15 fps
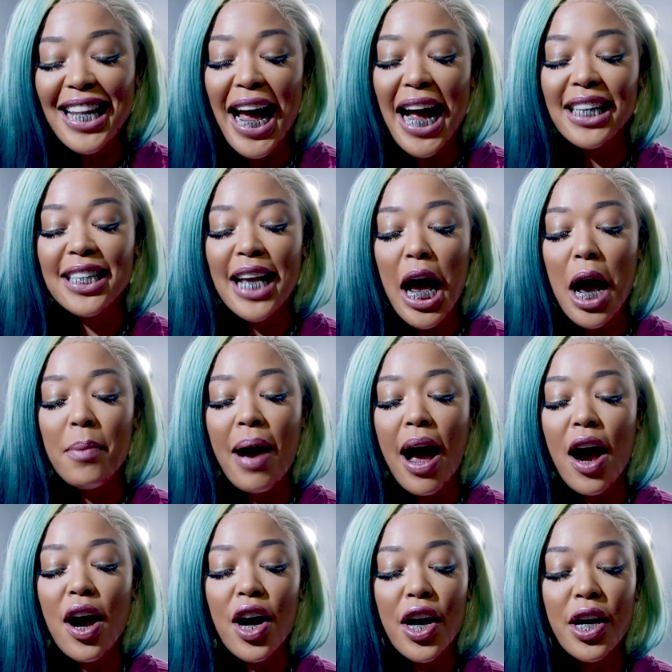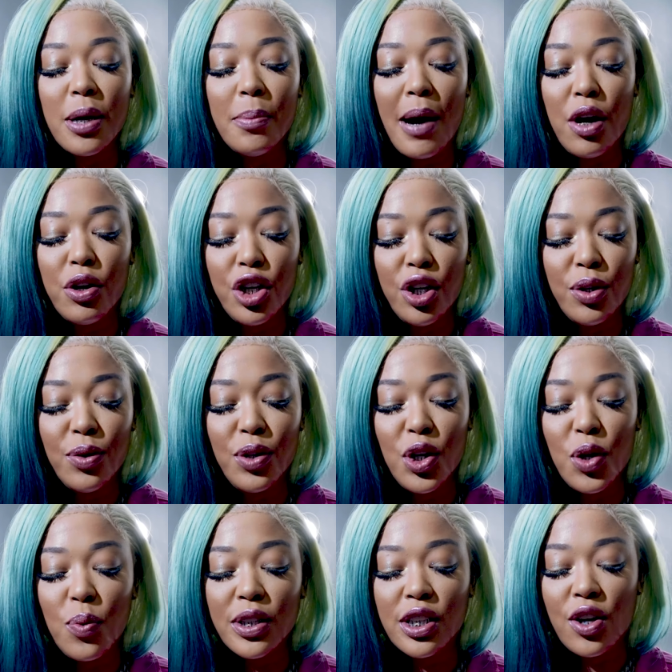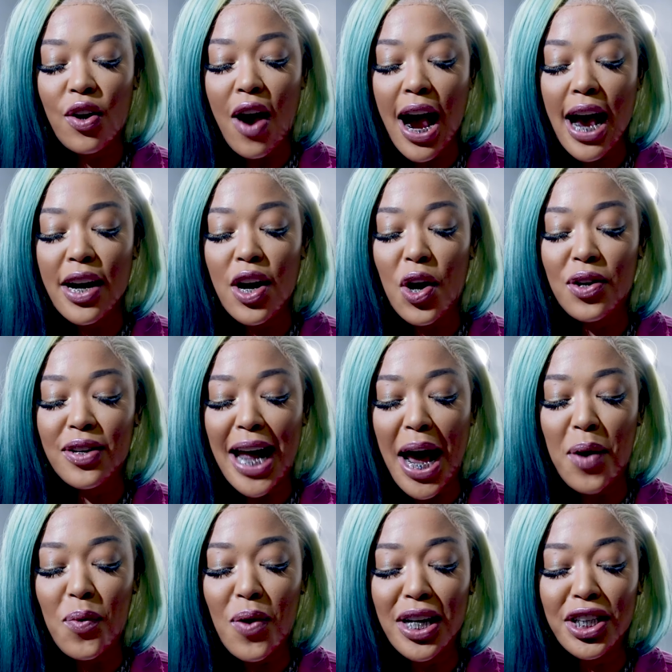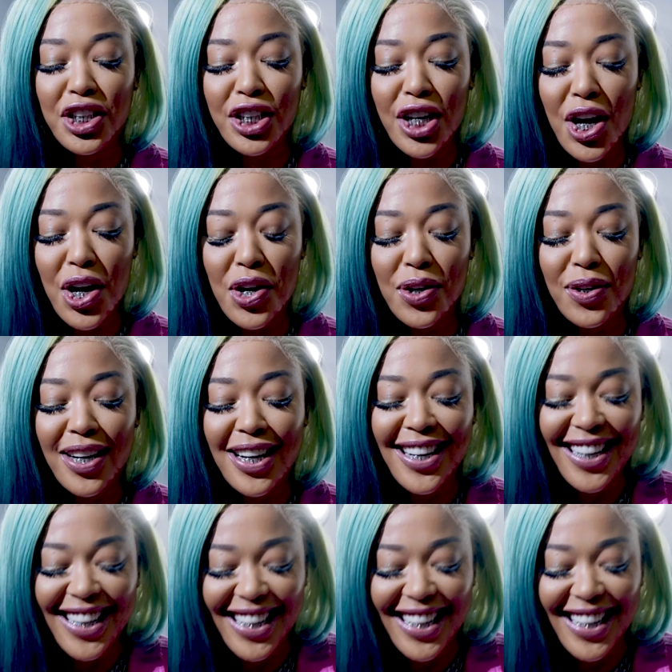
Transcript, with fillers: Last time I heard about you, you was crying on that one show.